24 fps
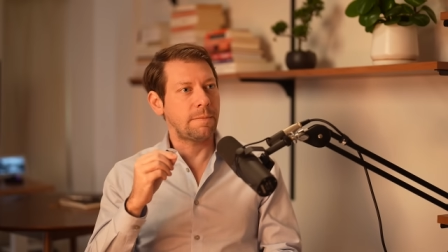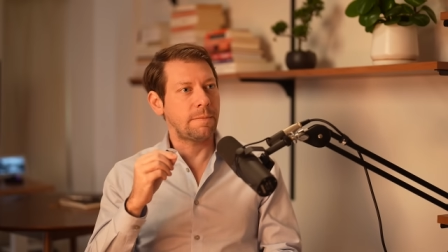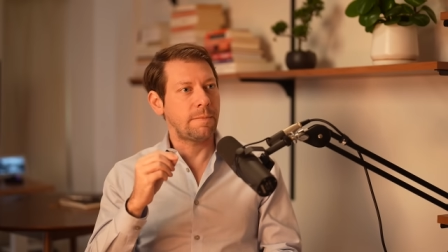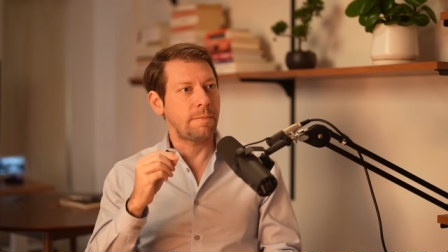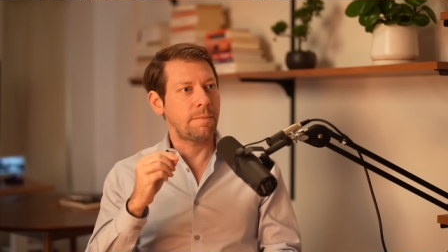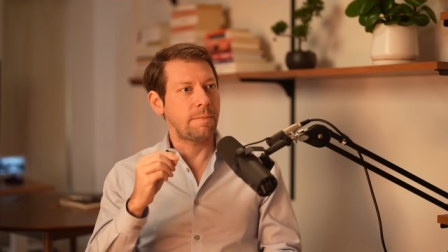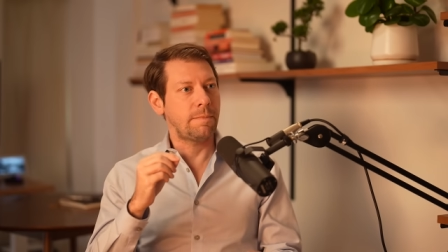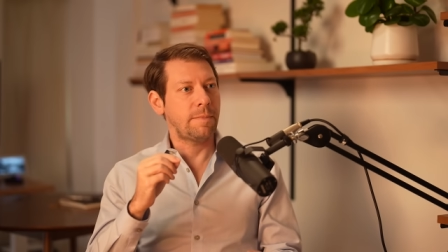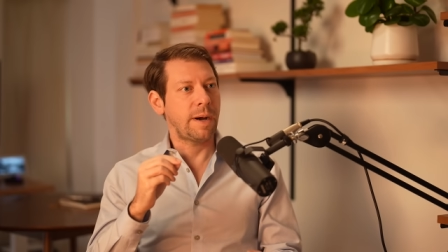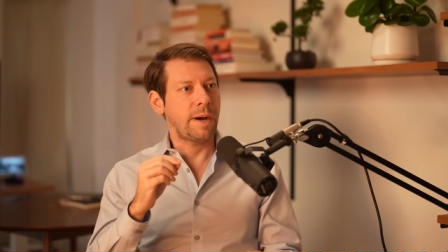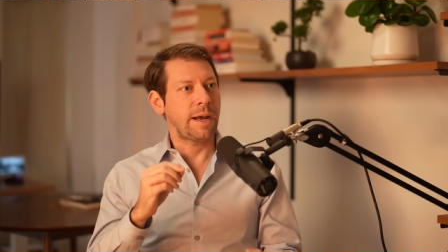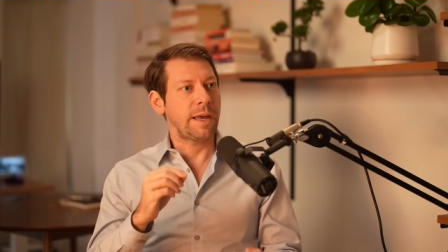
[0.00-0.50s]

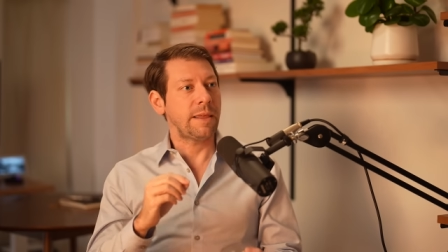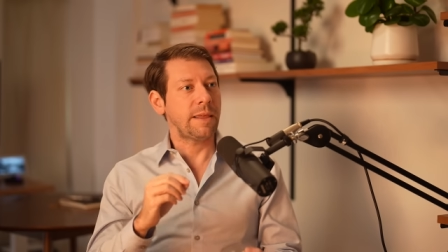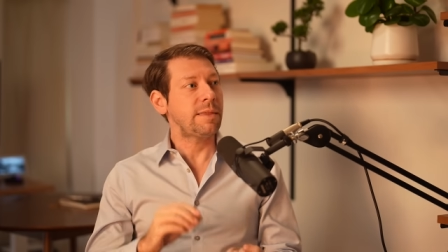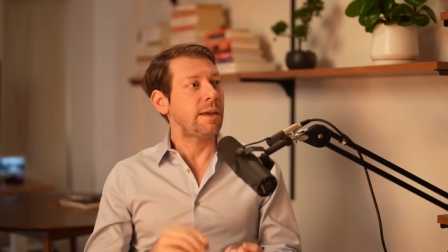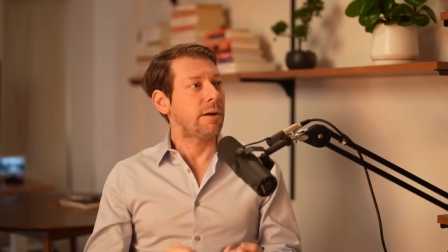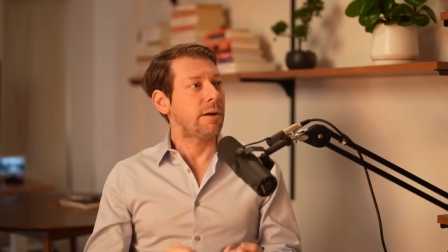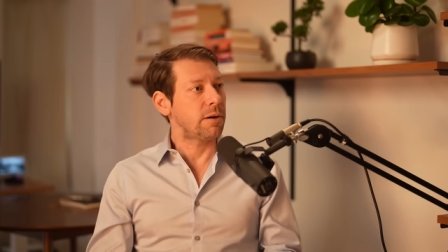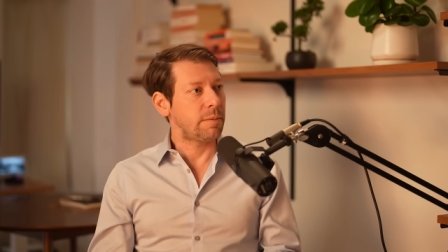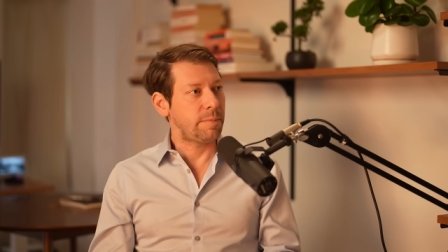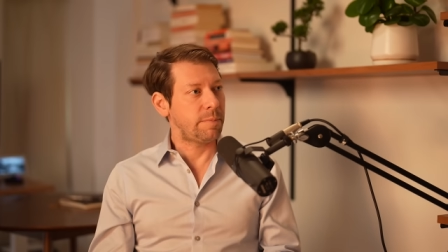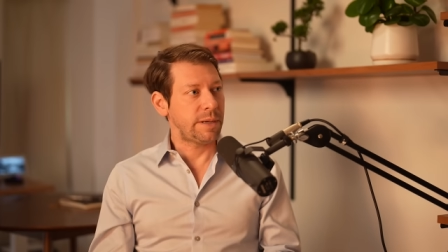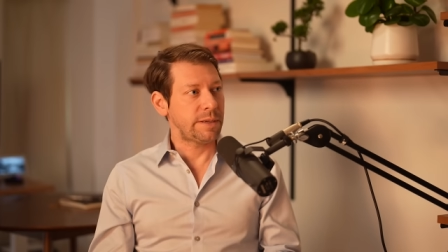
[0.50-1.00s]
my
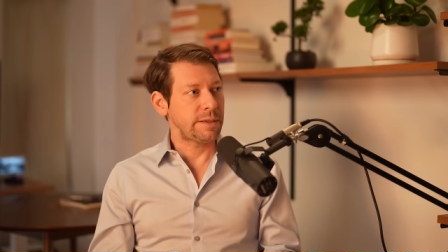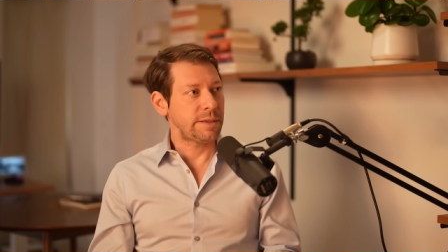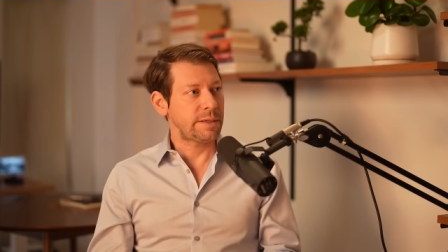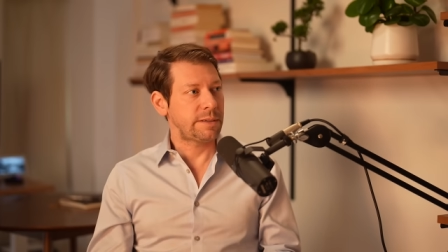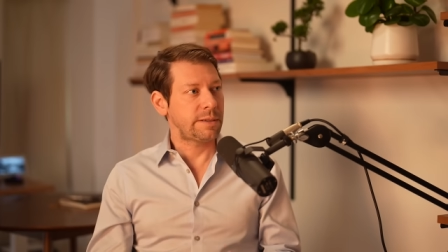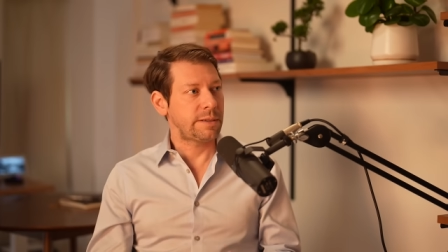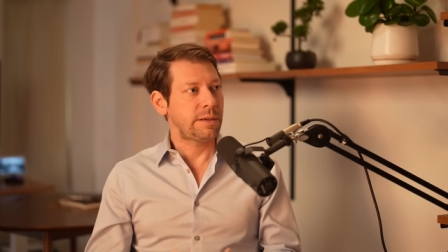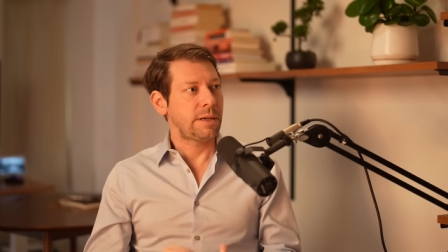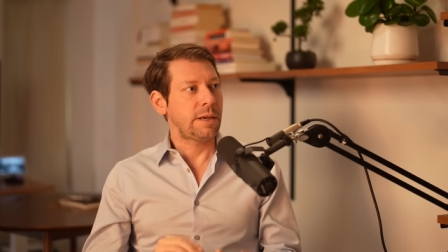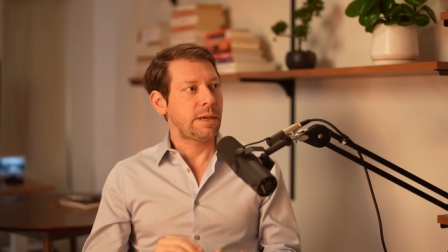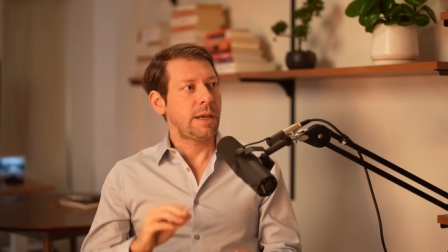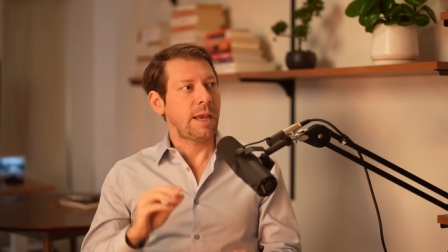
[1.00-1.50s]

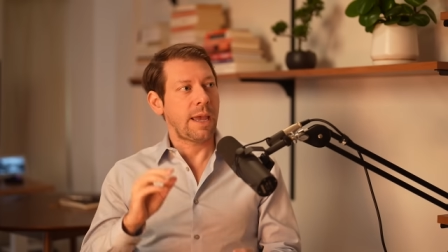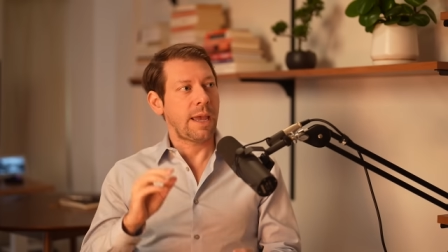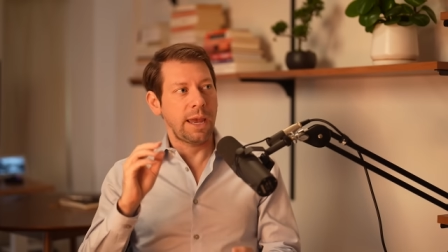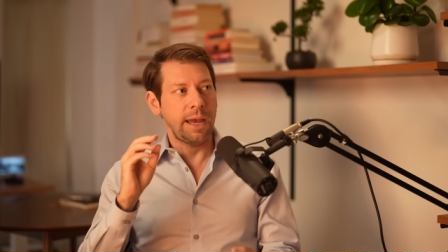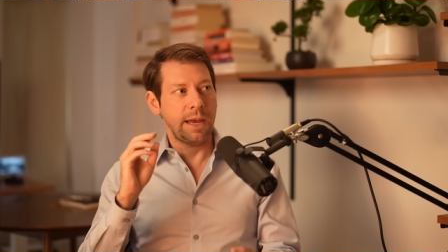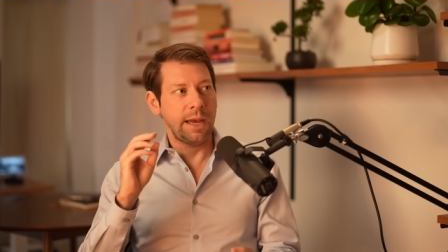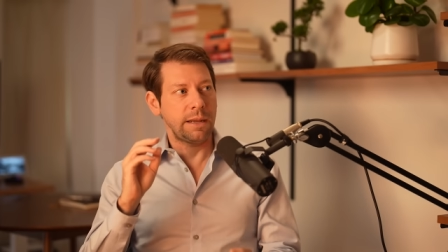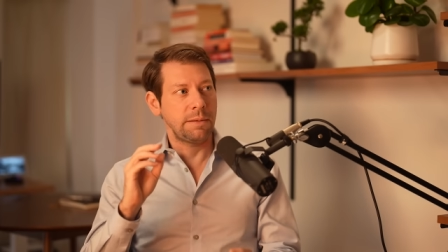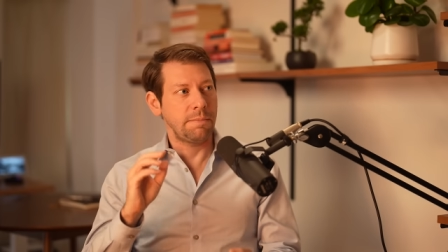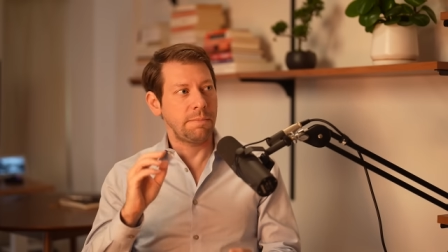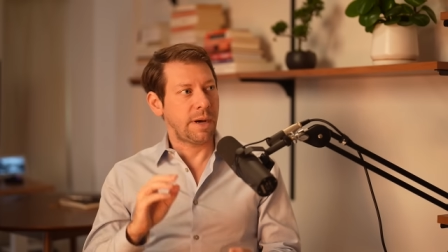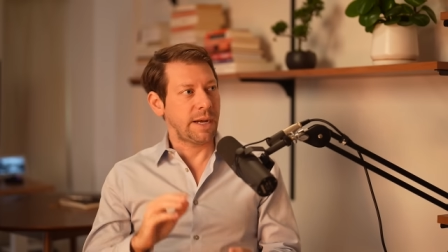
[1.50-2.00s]
therapist
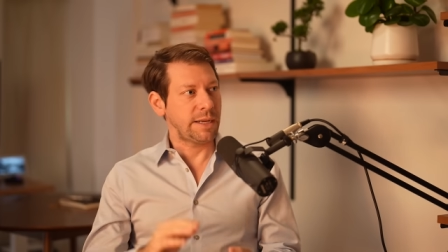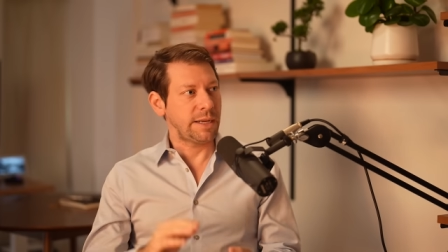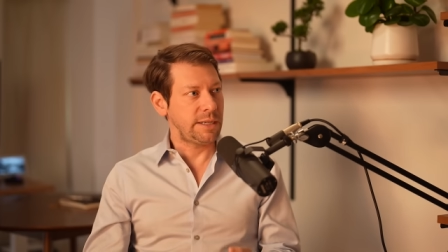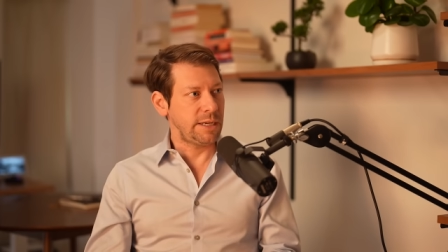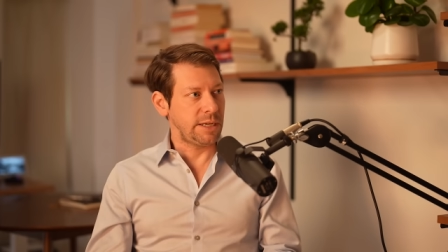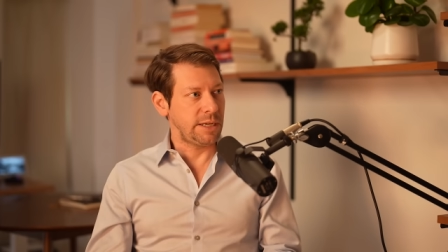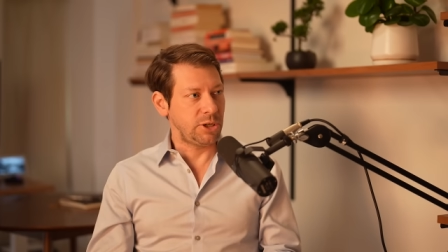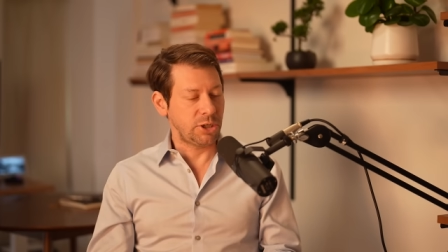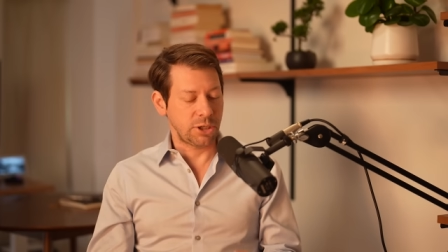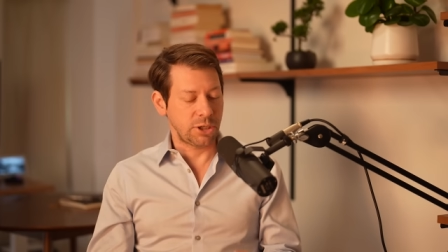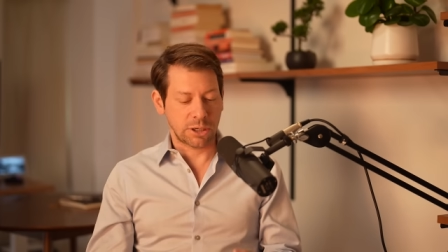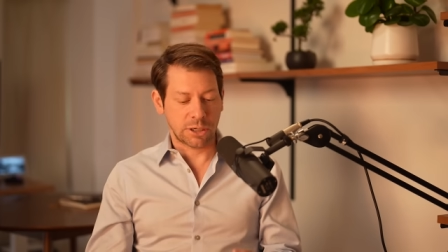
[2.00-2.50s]
and my
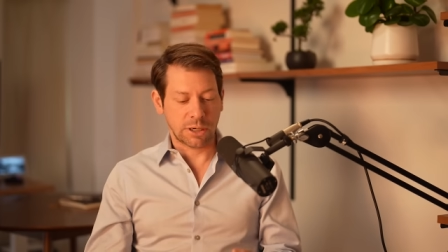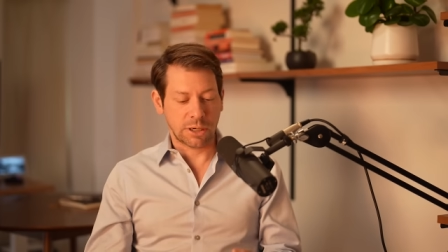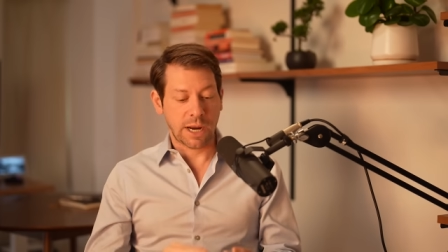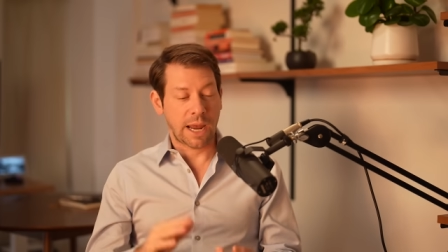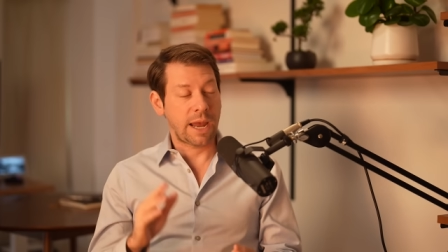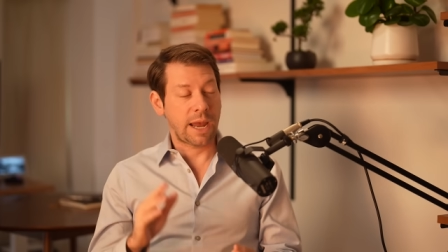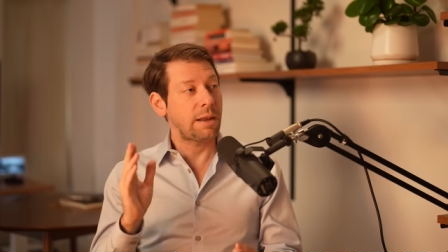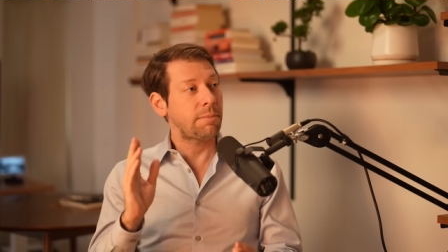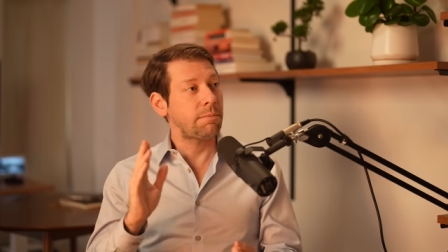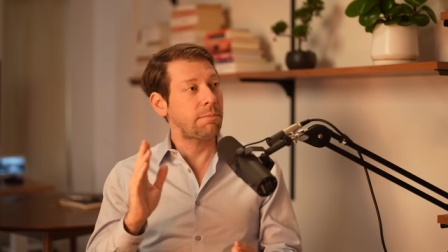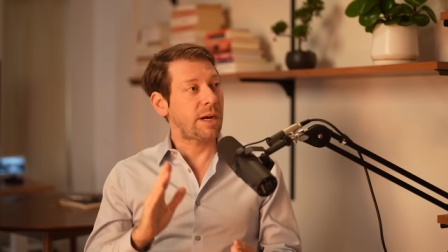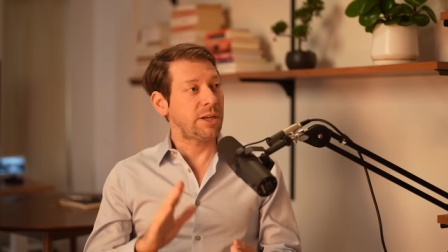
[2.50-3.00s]
teacher
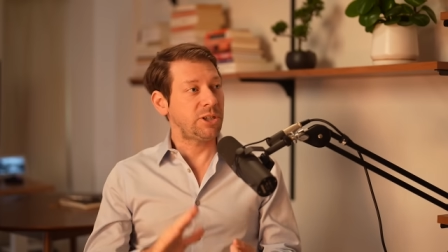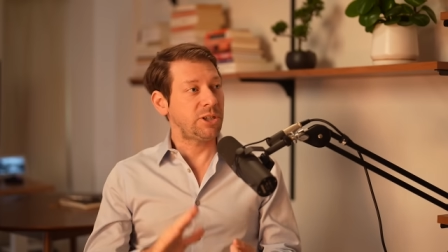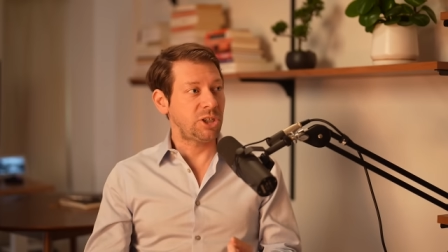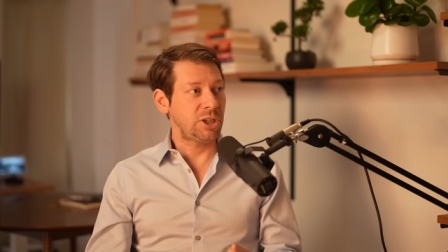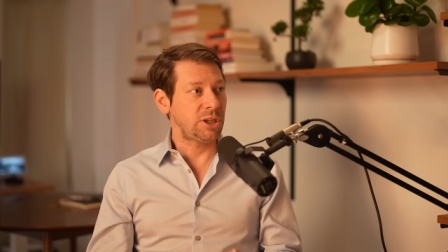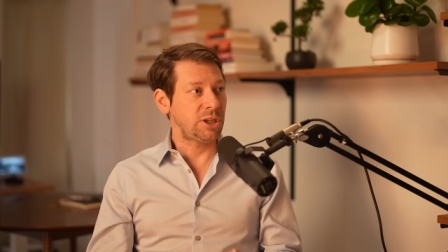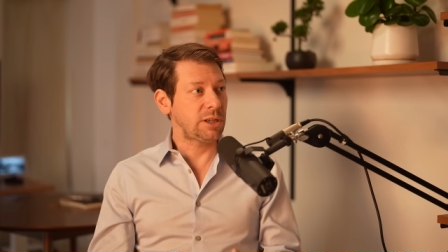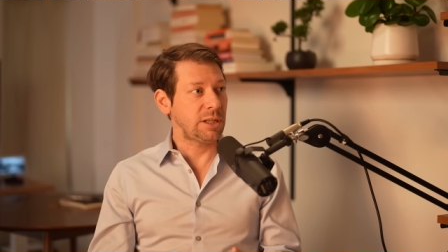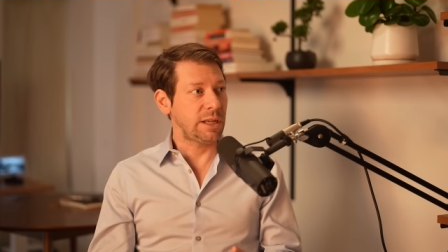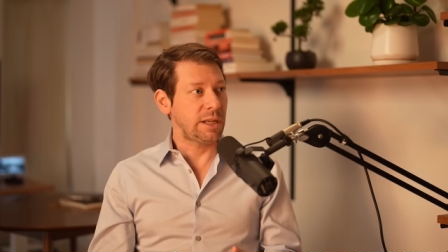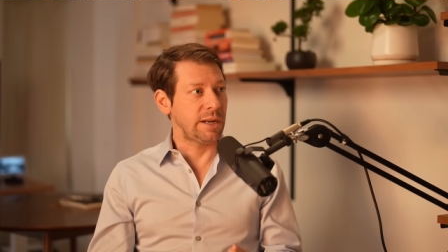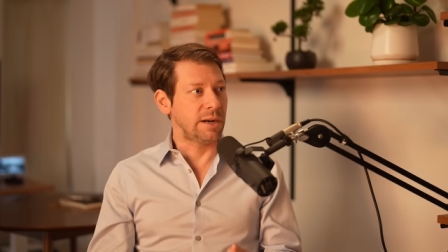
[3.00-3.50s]
and my
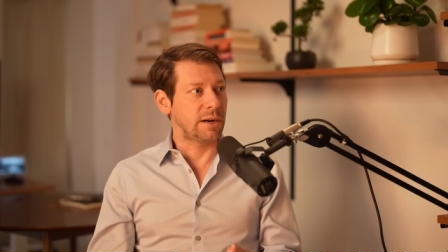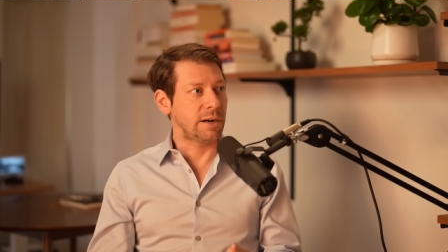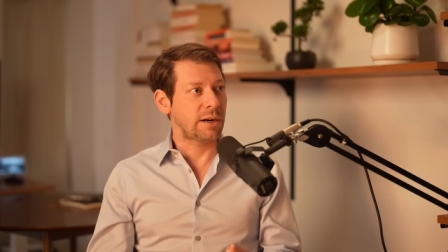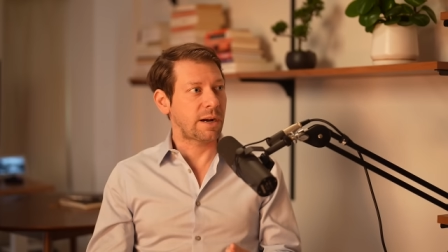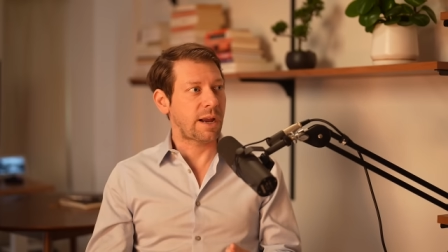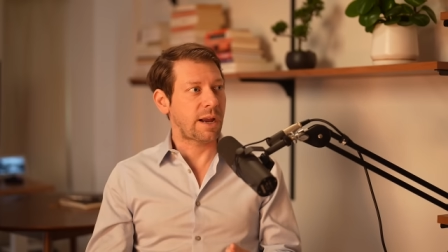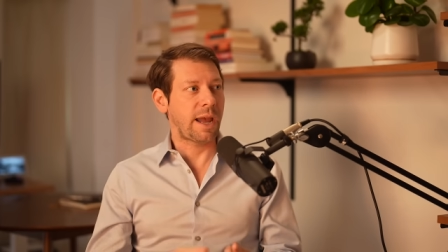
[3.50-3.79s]
cheerleader